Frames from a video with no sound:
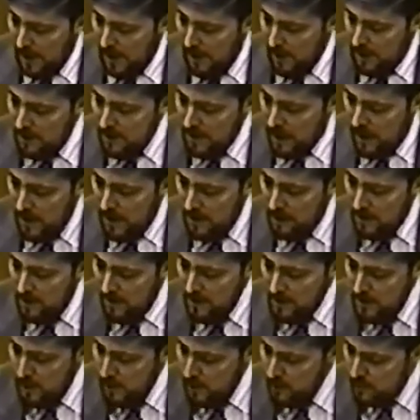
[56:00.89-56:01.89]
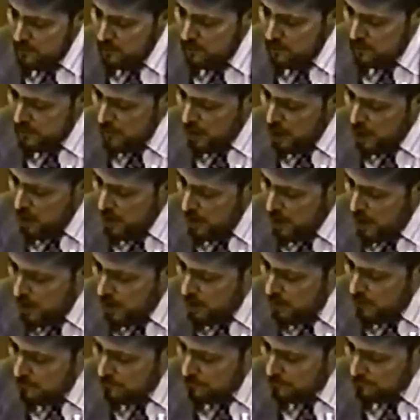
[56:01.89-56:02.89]
uh, uh, years
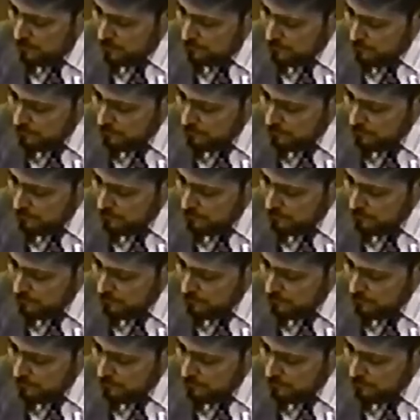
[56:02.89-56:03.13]
ago.